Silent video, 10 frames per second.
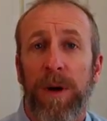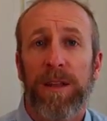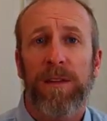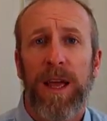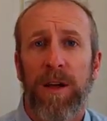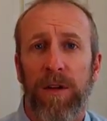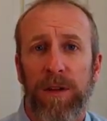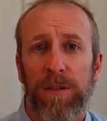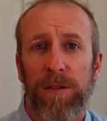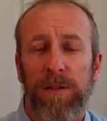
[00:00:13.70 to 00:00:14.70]
My
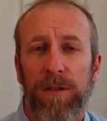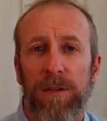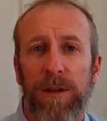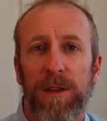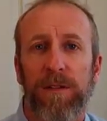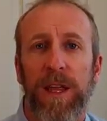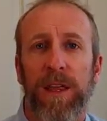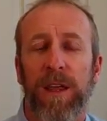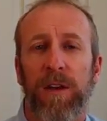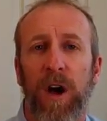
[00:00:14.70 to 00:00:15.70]
talent is
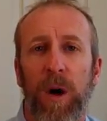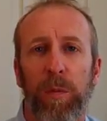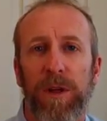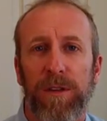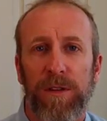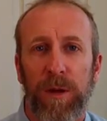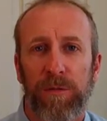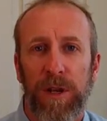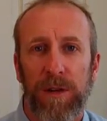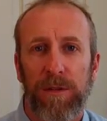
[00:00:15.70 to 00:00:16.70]
taking complex
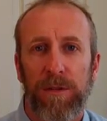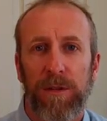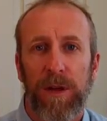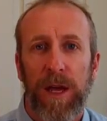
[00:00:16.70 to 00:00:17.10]
subjects